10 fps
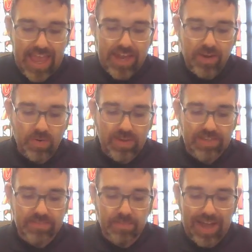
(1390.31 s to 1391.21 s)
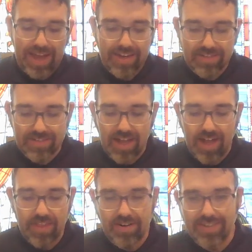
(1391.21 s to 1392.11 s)
and who inspires
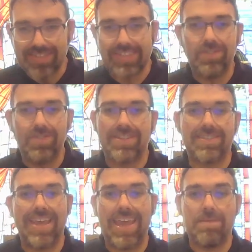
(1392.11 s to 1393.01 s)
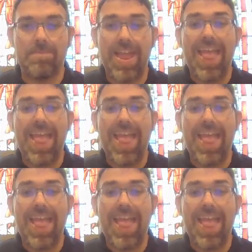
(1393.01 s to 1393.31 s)
others to do the same.